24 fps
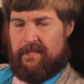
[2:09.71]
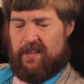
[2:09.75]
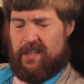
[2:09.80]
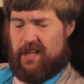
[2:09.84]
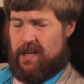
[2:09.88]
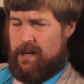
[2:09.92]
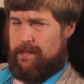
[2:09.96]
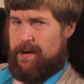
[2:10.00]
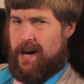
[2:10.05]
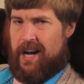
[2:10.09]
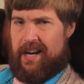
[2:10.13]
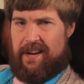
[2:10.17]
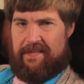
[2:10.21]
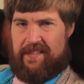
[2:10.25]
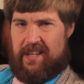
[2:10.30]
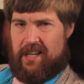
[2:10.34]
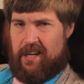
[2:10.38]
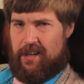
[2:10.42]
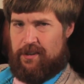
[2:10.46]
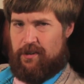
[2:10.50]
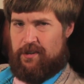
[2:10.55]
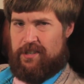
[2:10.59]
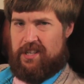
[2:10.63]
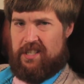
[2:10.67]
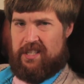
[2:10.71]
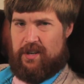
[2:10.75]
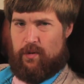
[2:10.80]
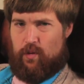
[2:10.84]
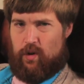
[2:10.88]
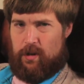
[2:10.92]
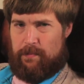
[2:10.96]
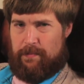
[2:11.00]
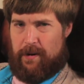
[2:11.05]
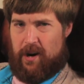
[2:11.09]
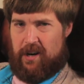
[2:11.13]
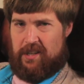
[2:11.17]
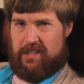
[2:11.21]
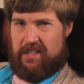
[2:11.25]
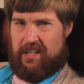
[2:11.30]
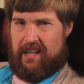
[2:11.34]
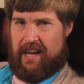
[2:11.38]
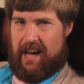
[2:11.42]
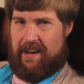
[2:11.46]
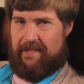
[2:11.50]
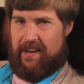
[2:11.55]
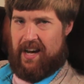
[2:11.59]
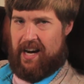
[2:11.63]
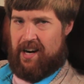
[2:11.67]
Come on, if the other Disney World parks can
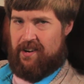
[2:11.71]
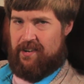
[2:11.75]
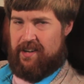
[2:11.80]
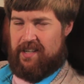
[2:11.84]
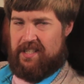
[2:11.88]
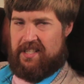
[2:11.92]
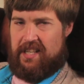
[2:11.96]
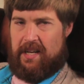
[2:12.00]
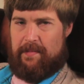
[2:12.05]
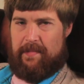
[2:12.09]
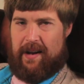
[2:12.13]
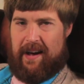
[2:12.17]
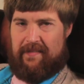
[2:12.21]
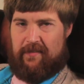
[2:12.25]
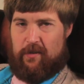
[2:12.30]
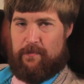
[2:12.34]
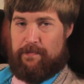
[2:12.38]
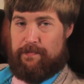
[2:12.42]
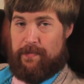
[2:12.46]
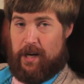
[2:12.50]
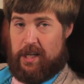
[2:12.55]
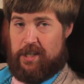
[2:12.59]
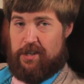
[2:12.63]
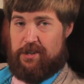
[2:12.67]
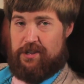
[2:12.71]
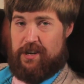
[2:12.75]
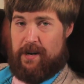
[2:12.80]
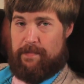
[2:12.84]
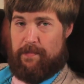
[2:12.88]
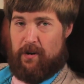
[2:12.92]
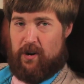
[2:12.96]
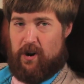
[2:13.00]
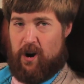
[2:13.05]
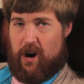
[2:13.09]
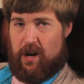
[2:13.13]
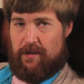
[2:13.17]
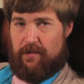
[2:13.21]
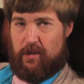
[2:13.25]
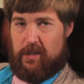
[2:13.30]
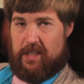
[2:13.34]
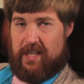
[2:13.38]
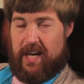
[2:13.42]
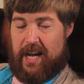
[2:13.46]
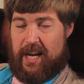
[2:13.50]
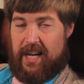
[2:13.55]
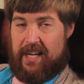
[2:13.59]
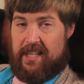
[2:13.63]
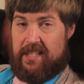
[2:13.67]
have areas themed after much cheaper carnival
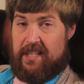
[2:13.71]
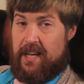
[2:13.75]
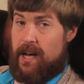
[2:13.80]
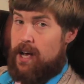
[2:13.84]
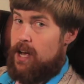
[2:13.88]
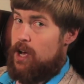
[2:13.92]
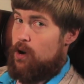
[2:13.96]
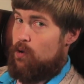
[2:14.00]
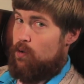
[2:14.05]
settings,